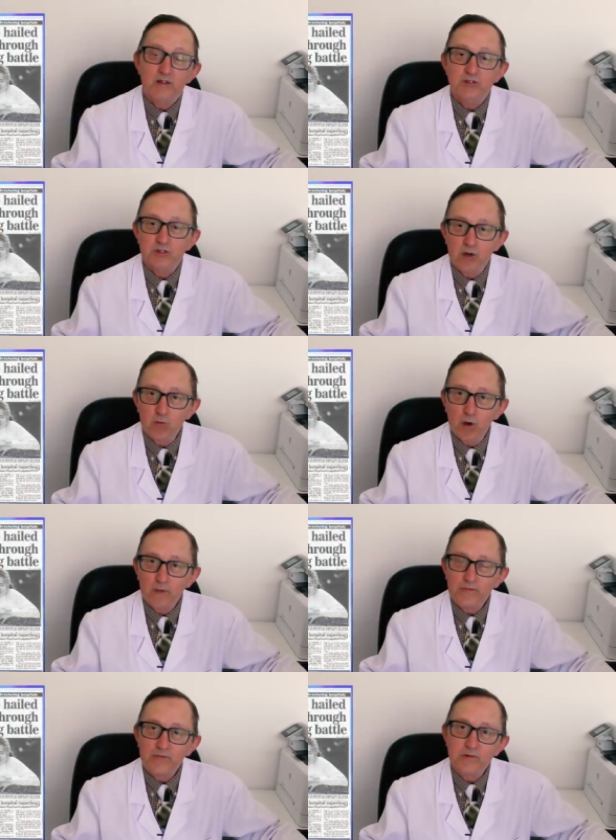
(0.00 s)
Do you know
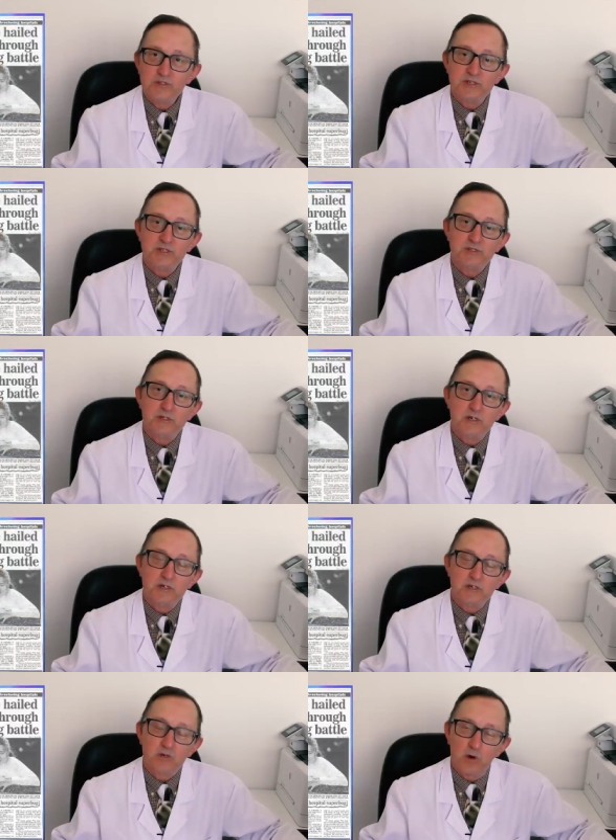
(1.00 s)
what? There is
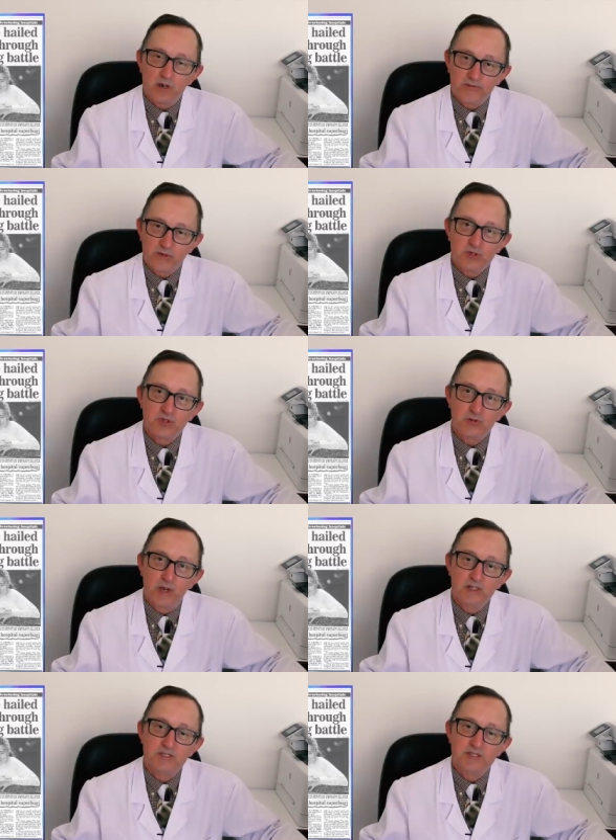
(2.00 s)
quite a few
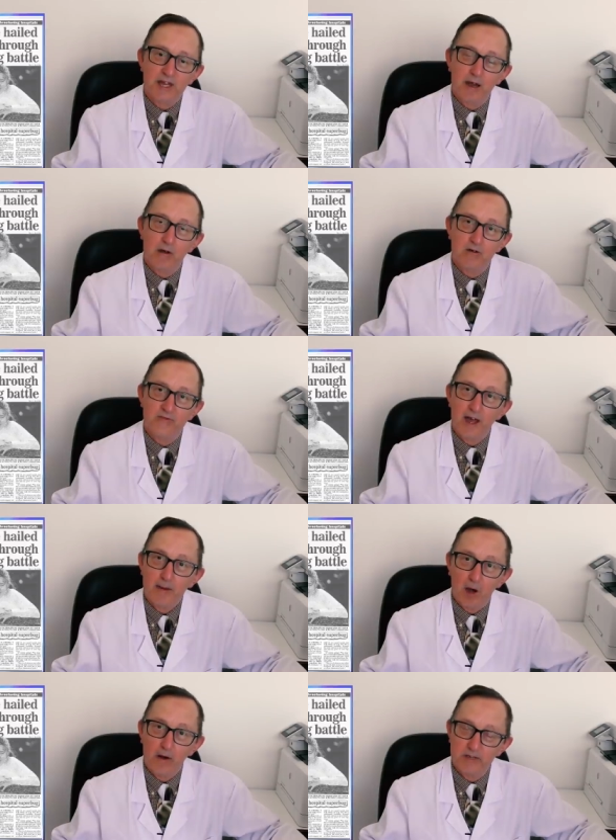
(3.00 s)
strains now of
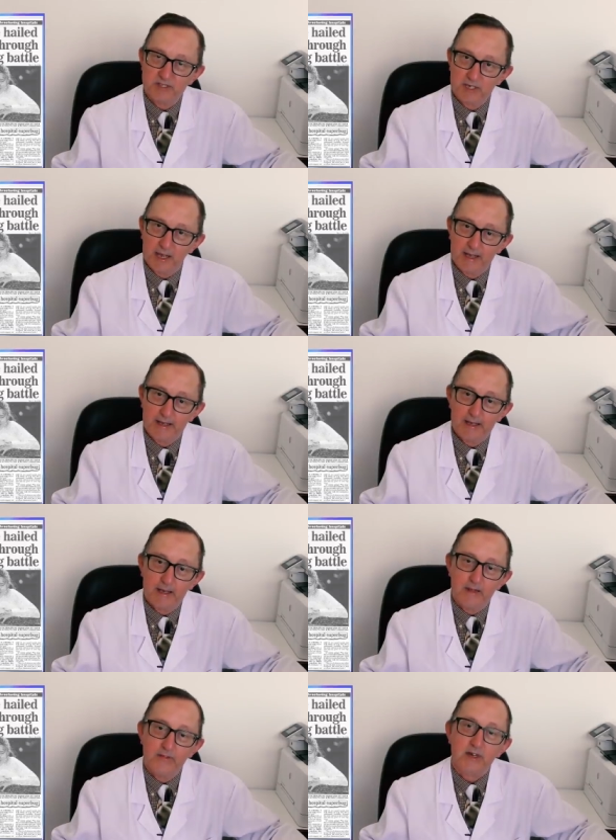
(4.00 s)
MRSA
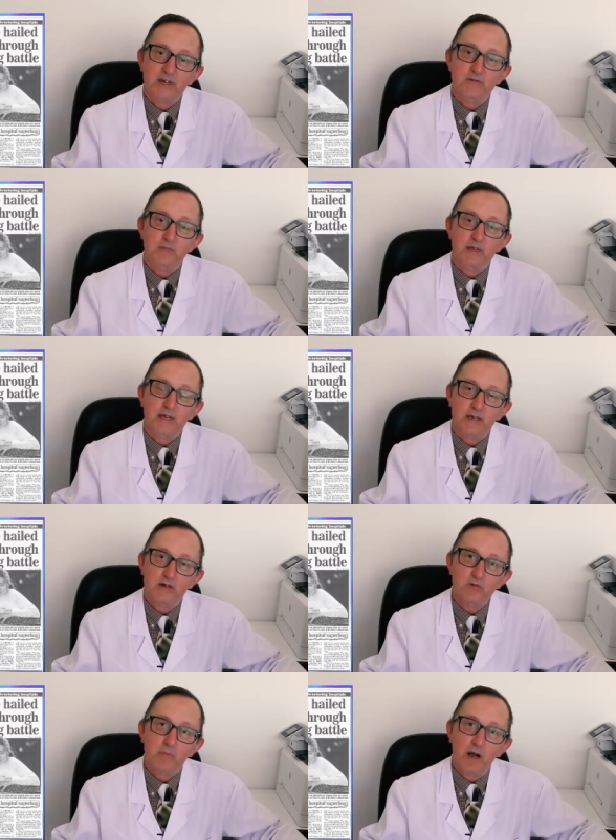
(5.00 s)
that can be
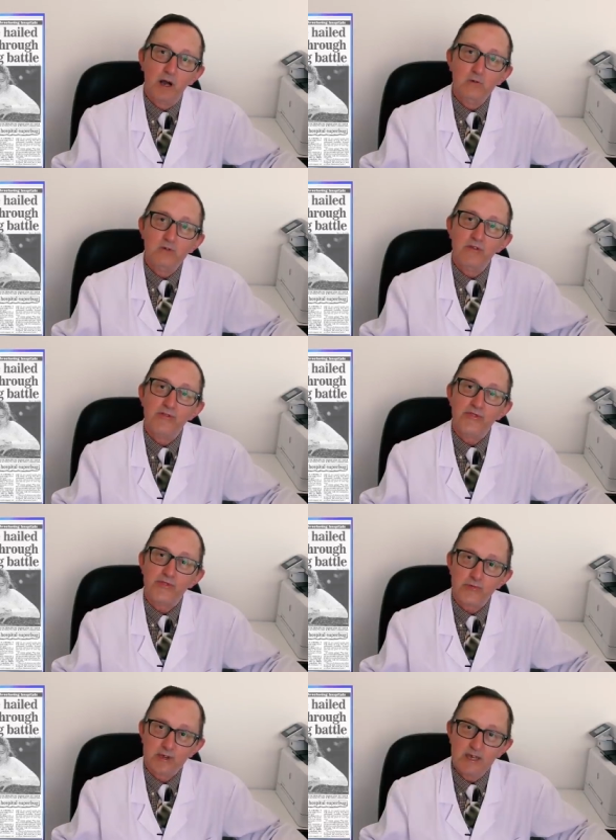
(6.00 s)
killed by only
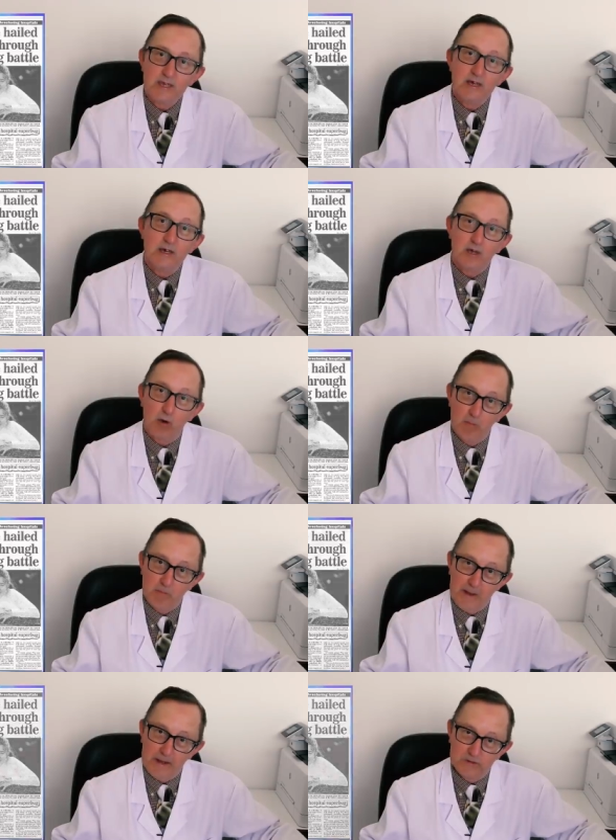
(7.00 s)
3
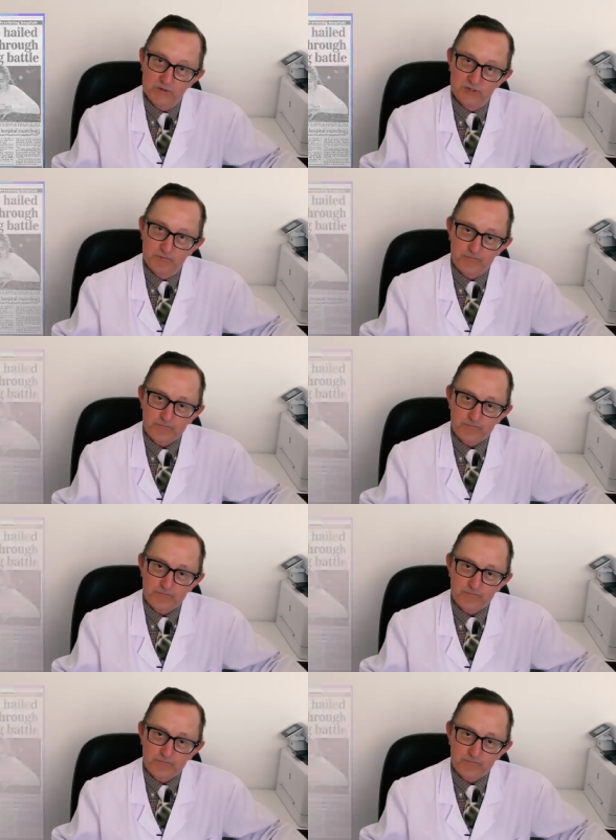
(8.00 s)
compounds.